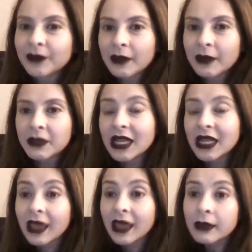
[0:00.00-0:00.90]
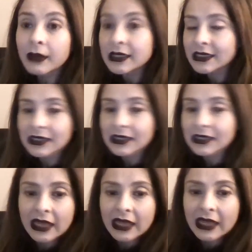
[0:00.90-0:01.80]
But then it became, because this is
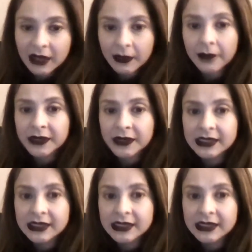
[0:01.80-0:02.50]
LA, it became like a business.